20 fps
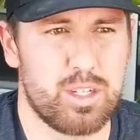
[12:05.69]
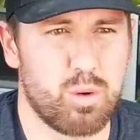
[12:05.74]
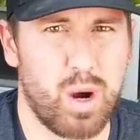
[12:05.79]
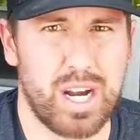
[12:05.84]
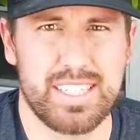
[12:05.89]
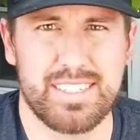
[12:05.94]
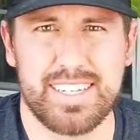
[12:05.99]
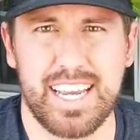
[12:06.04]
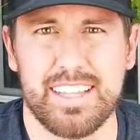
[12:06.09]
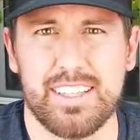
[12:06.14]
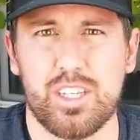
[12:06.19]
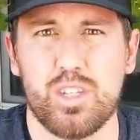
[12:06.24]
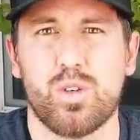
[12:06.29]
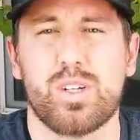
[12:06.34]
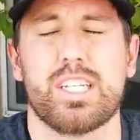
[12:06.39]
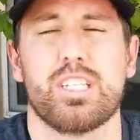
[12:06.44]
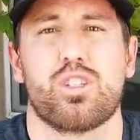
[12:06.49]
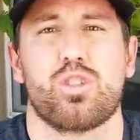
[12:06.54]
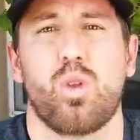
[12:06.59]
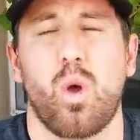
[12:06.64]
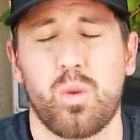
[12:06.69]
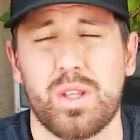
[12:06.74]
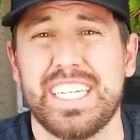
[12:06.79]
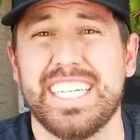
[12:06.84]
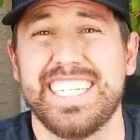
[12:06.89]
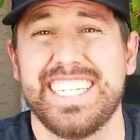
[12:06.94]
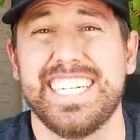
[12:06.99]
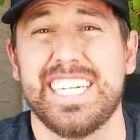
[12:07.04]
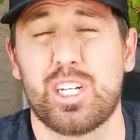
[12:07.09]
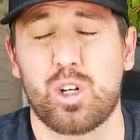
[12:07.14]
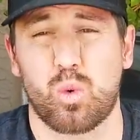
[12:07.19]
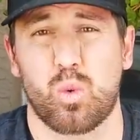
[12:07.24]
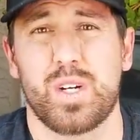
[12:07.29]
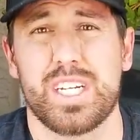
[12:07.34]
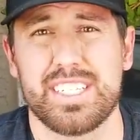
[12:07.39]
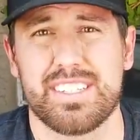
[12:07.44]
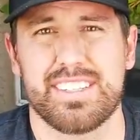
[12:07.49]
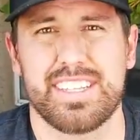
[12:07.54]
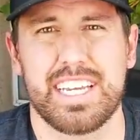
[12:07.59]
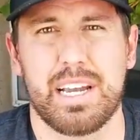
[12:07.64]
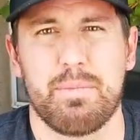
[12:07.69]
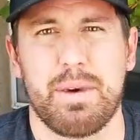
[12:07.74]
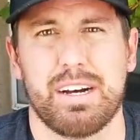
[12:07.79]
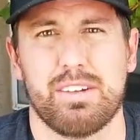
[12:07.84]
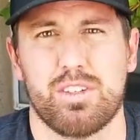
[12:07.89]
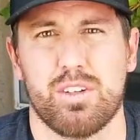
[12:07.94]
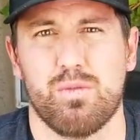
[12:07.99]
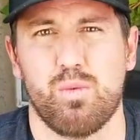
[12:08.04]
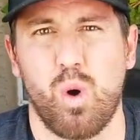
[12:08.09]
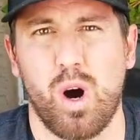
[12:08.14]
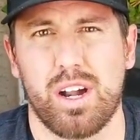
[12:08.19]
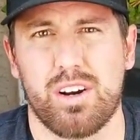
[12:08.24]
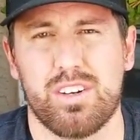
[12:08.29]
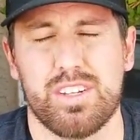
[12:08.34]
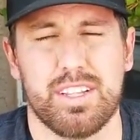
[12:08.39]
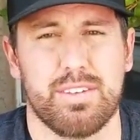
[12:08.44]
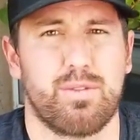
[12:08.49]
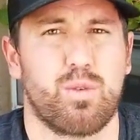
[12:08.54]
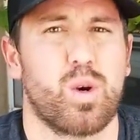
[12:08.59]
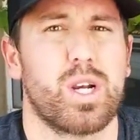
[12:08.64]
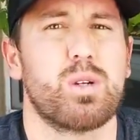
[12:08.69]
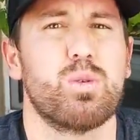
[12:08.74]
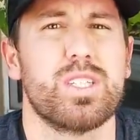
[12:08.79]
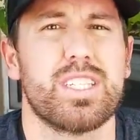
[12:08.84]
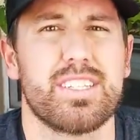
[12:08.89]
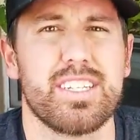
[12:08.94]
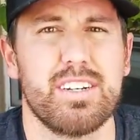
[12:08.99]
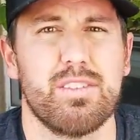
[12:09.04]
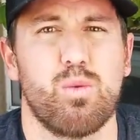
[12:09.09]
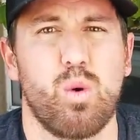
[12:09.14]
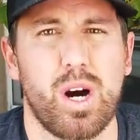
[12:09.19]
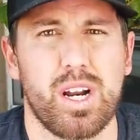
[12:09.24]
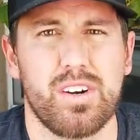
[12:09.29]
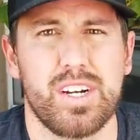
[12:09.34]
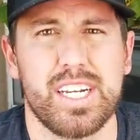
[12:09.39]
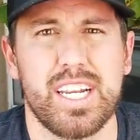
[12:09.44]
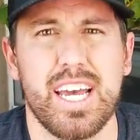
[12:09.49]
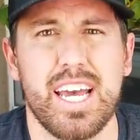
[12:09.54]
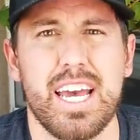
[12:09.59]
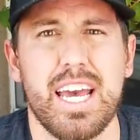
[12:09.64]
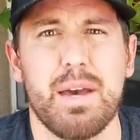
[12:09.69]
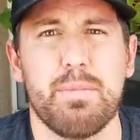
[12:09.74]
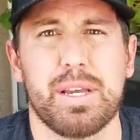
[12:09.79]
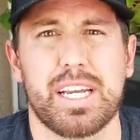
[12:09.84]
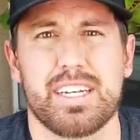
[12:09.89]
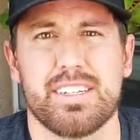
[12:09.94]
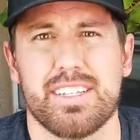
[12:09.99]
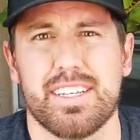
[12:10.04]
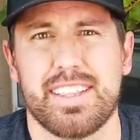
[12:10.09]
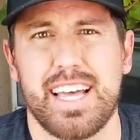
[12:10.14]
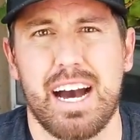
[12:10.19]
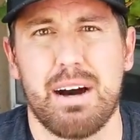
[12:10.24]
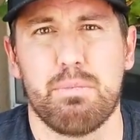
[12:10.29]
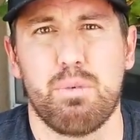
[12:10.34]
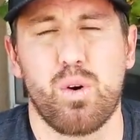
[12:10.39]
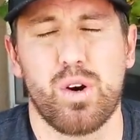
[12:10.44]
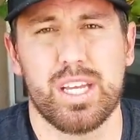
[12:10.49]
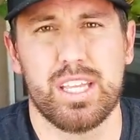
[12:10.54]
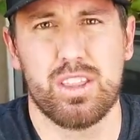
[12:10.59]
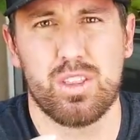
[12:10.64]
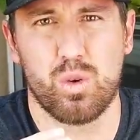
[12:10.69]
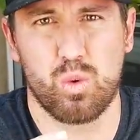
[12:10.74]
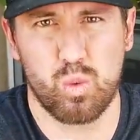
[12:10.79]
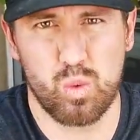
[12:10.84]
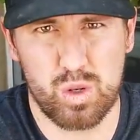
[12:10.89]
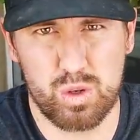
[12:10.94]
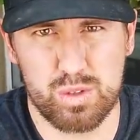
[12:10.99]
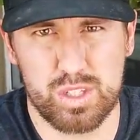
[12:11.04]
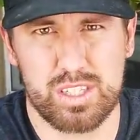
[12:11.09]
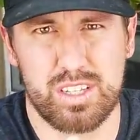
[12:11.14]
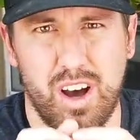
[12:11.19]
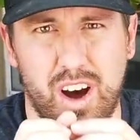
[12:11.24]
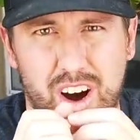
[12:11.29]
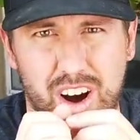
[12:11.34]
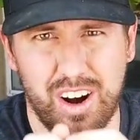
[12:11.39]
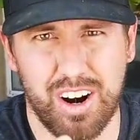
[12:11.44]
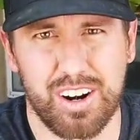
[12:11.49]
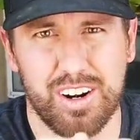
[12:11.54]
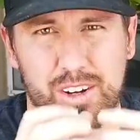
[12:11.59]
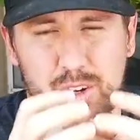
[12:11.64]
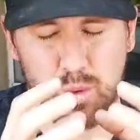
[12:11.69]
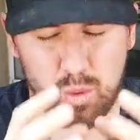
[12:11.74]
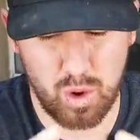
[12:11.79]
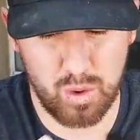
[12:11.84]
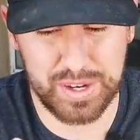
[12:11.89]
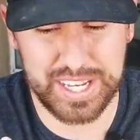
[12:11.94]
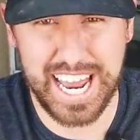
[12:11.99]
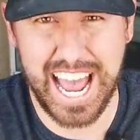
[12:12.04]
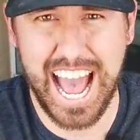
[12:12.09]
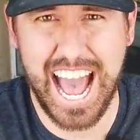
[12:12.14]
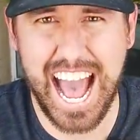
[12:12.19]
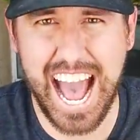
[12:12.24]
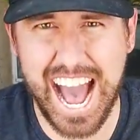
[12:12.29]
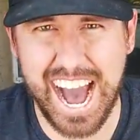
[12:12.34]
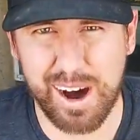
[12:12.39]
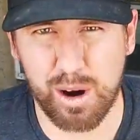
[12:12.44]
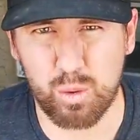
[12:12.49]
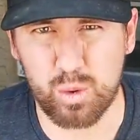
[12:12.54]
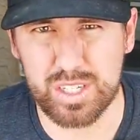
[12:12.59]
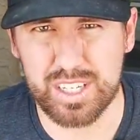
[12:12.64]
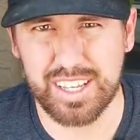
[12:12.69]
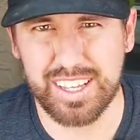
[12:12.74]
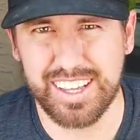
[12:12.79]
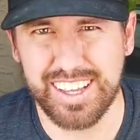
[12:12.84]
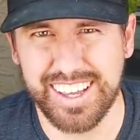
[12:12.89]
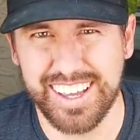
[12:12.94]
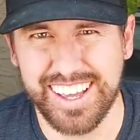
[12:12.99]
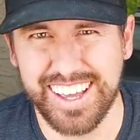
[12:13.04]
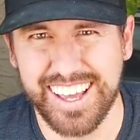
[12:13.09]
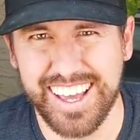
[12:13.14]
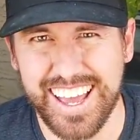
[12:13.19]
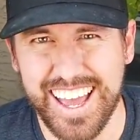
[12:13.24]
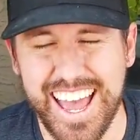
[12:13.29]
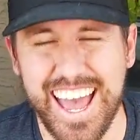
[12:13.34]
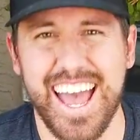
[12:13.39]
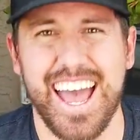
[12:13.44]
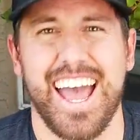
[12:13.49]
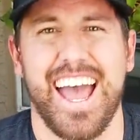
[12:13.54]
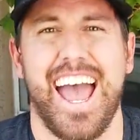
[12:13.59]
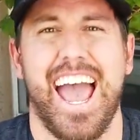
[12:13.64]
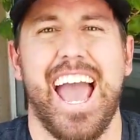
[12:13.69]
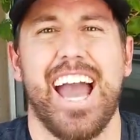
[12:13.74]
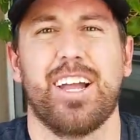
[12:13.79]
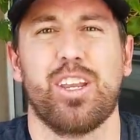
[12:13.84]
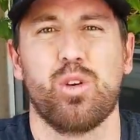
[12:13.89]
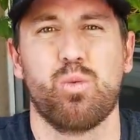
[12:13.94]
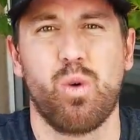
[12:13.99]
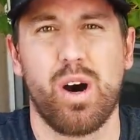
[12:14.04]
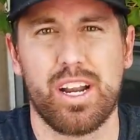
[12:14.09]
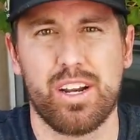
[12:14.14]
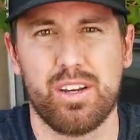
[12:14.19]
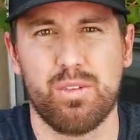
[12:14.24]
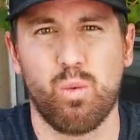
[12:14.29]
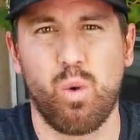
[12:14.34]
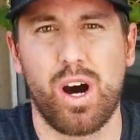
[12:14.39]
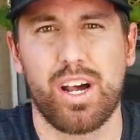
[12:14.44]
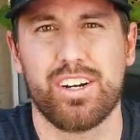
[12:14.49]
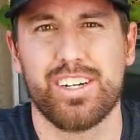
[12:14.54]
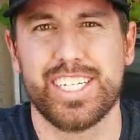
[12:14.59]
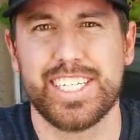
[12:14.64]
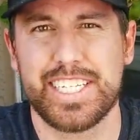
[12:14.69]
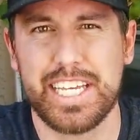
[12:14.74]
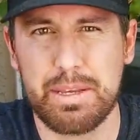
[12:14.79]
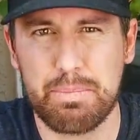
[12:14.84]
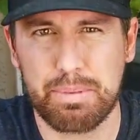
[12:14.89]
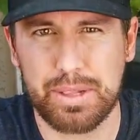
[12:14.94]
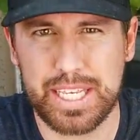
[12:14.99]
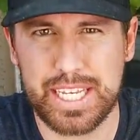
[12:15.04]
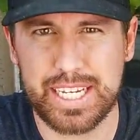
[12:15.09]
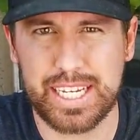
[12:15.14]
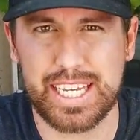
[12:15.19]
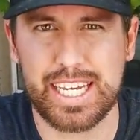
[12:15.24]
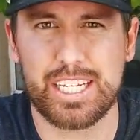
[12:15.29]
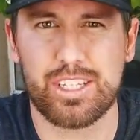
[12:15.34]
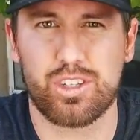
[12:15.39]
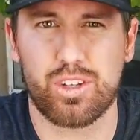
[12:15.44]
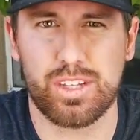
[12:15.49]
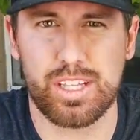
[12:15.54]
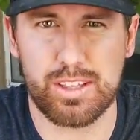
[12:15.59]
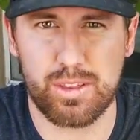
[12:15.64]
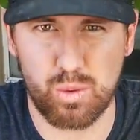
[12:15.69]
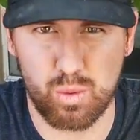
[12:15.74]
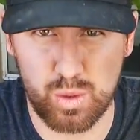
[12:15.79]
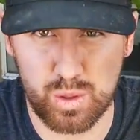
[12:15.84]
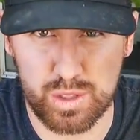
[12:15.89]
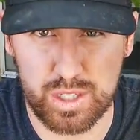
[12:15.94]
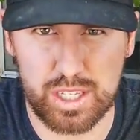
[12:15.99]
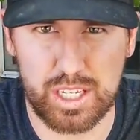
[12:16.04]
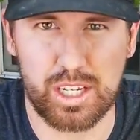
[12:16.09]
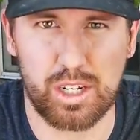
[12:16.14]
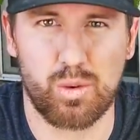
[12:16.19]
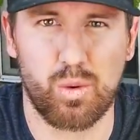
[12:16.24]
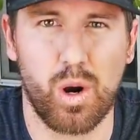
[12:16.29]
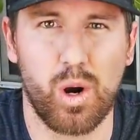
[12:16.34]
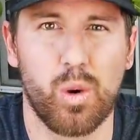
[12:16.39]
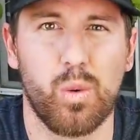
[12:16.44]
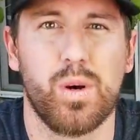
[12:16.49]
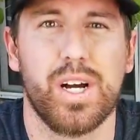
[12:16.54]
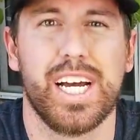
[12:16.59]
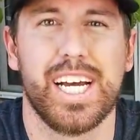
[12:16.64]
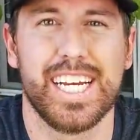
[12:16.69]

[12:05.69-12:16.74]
twice daily. You can slowly decrease the amount of water and the frequency of watering, because at that point, the roots are growing out and you want to water deeply again so that the roots can grow